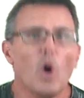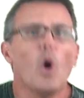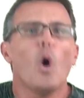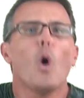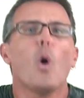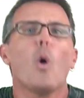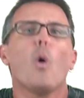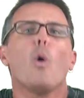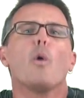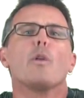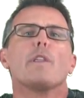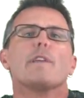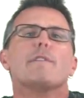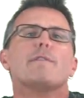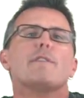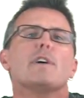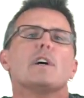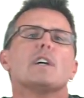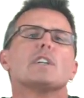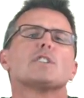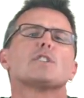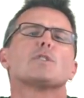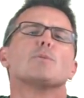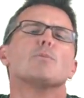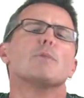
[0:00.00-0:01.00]
Or the
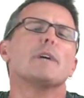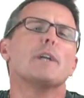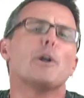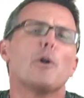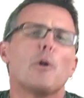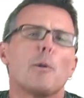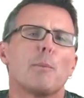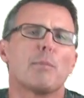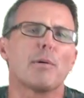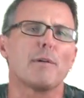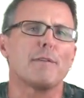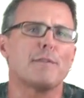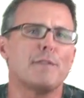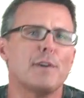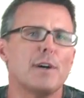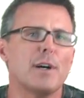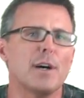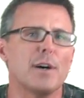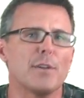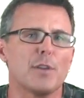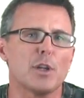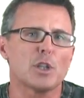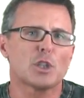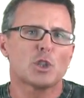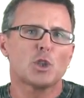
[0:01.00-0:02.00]
version we all prefer,
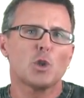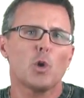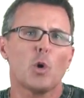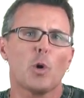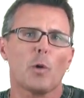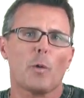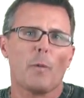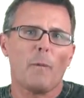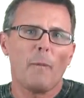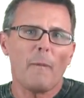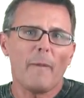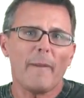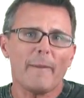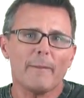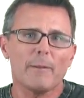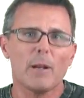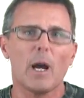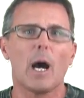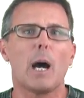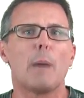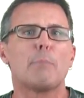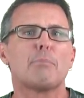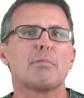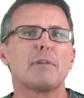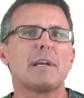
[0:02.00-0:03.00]
the short,
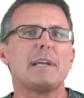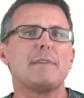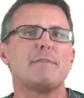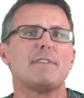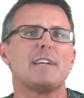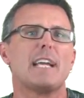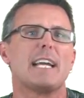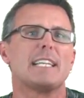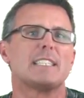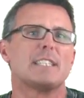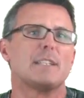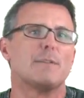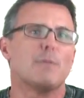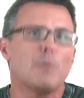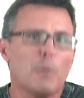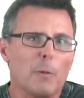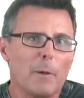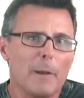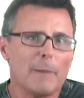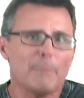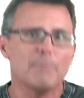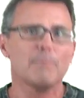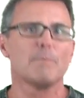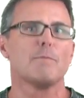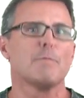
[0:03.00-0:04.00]
abbreviated
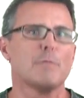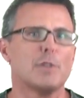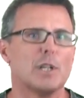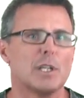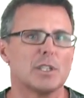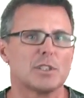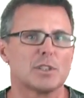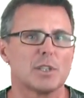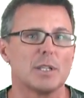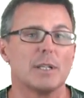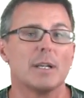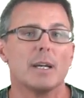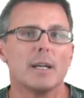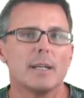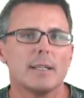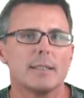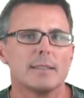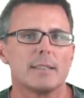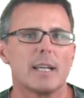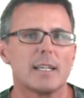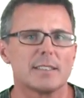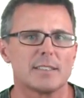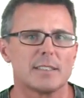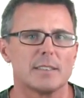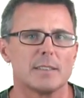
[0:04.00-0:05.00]
version,
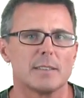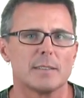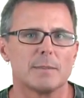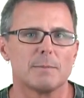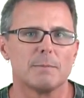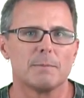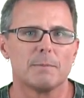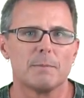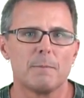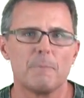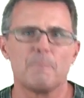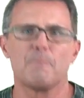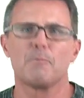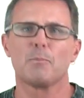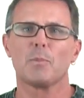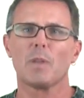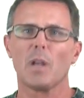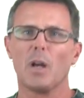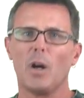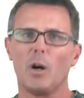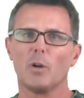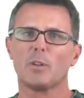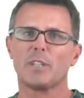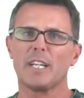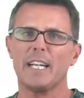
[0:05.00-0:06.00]
doesn't.
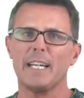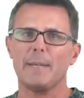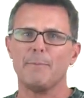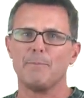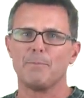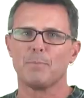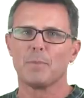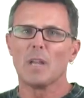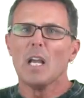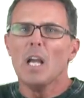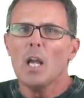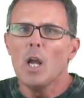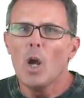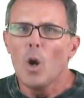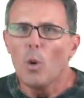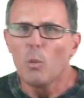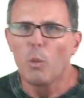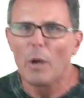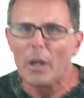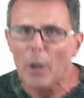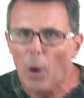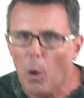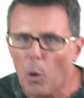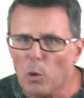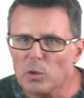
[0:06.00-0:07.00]
Okay.
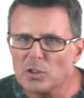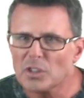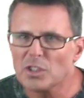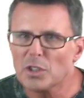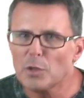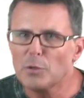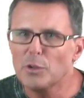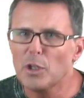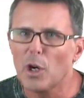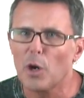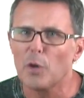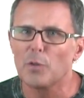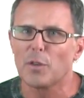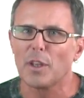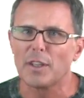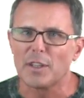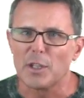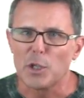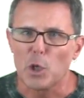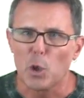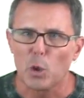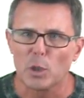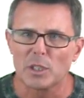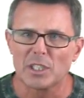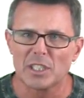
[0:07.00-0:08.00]
We also know that
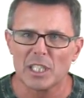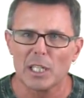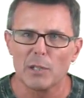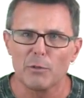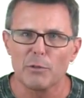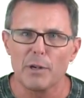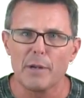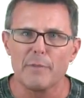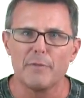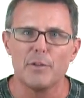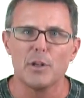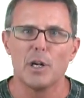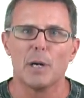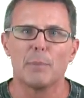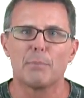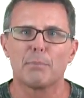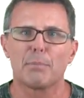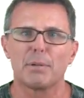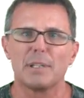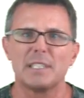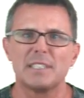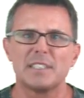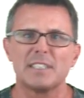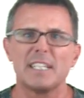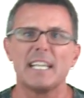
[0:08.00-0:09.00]
the auxiliary verb
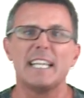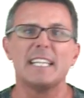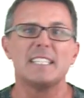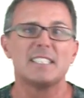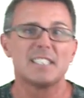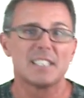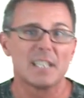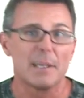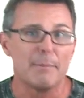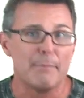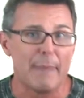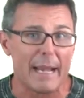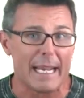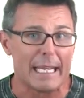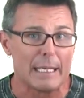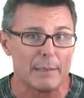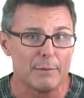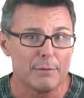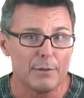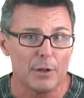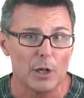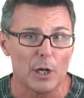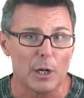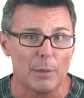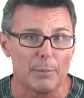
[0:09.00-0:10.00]
precedes the main
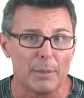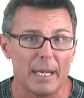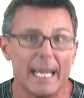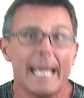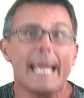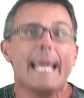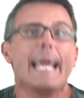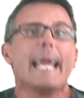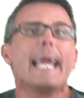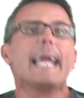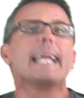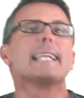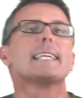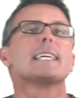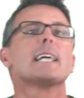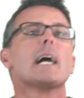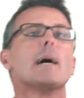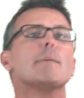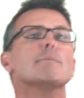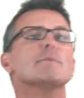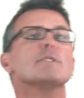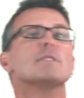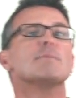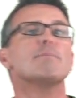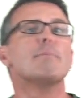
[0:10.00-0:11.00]
verb. It
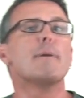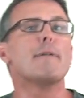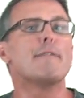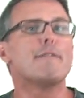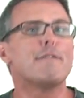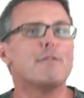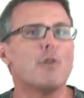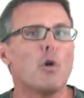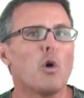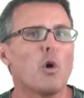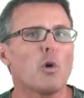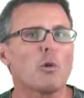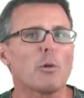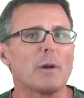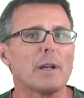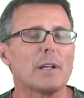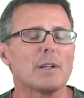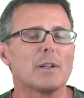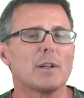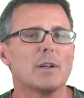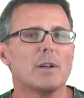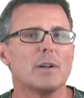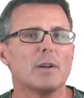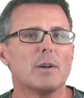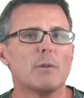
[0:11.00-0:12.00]
comes before it,
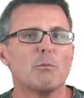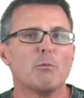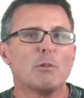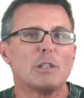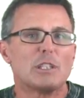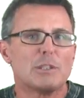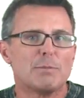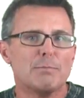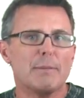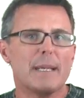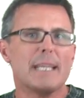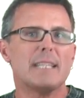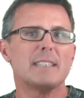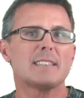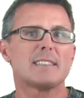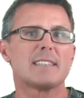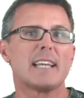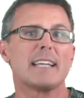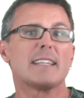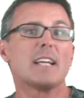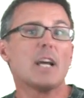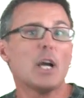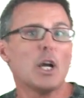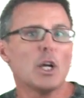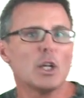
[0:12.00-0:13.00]
which means
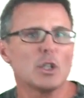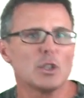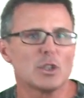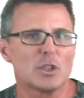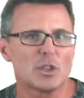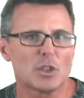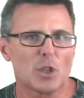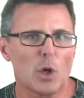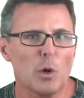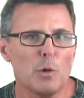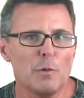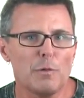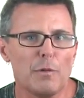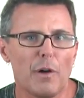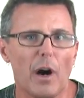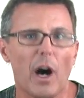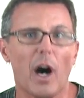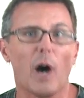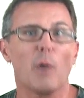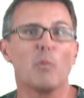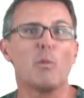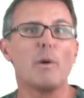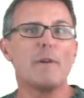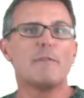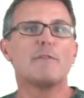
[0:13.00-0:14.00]
that so
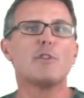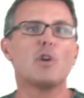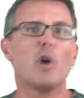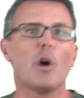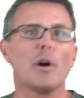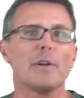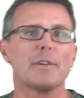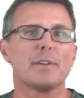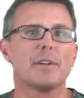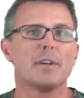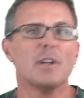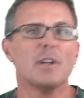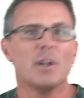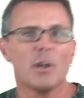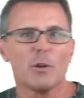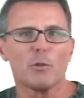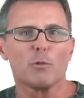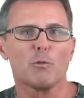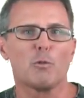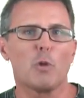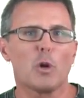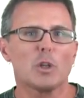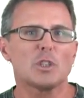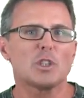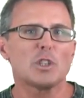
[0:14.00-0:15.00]
far we've got
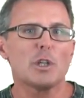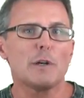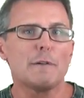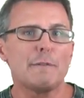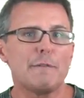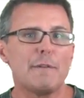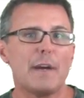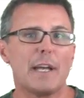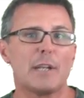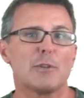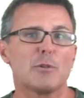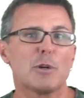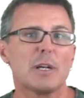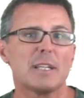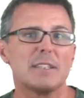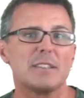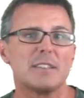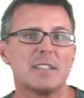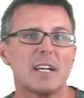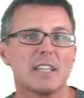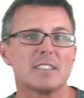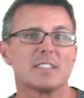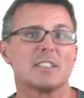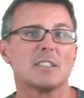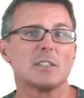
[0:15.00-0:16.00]
Roger Federer
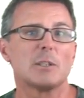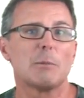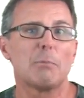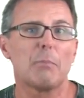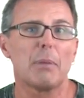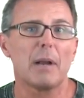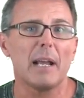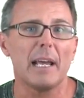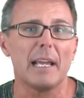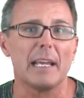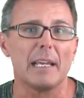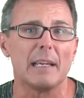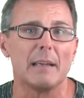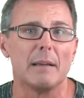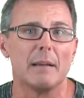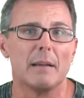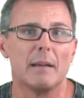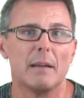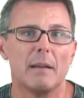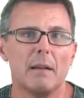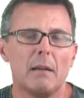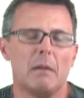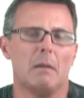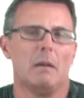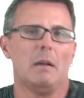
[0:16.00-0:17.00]
doesn't play.
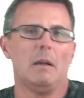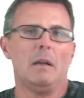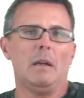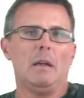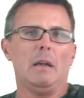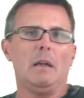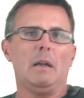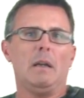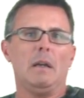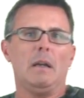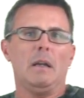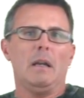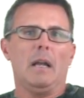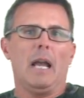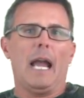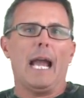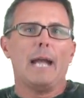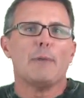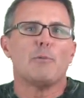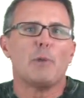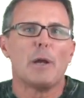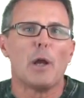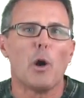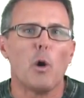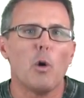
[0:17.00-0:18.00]

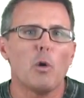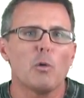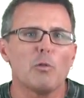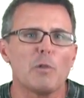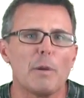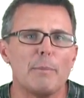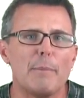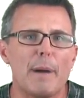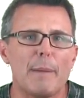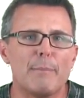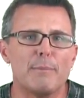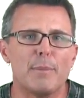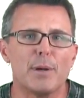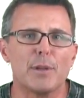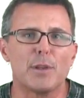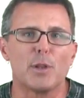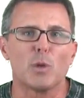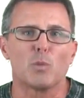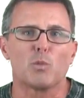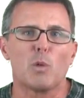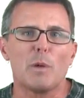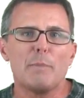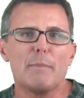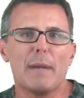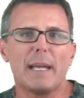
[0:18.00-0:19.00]
And we all remember that
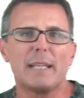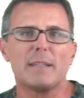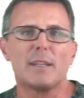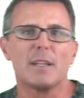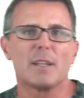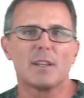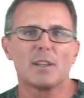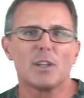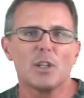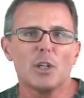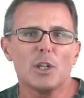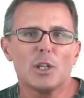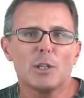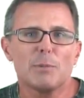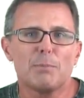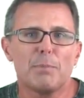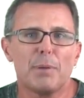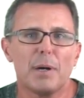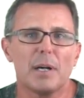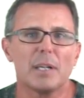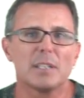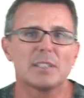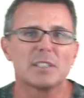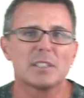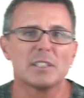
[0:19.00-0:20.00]
we made the third
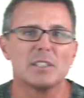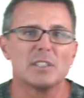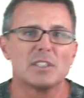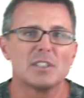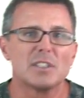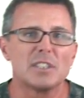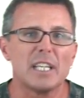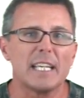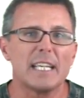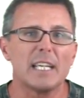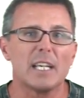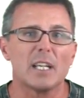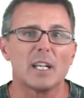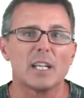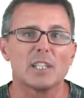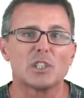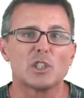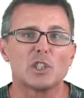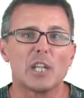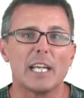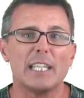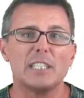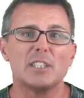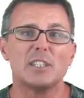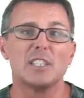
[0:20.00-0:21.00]
person singular
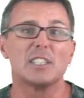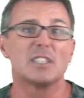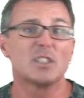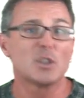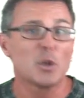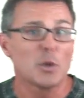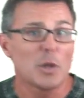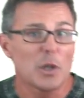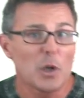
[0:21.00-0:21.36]
changes to the